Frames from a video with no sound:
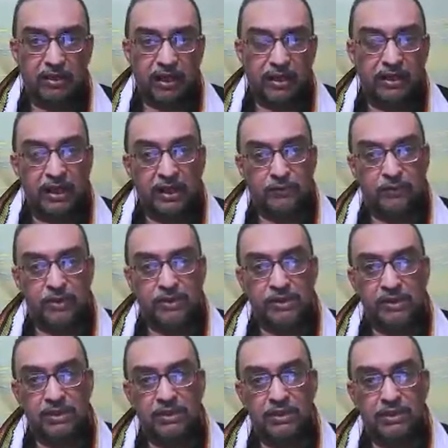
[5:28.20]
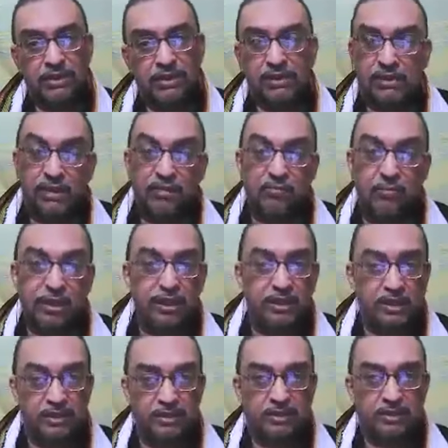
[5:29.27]
and that was the sun
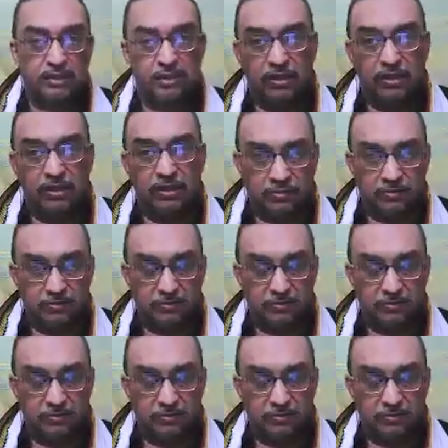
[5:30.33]
based year.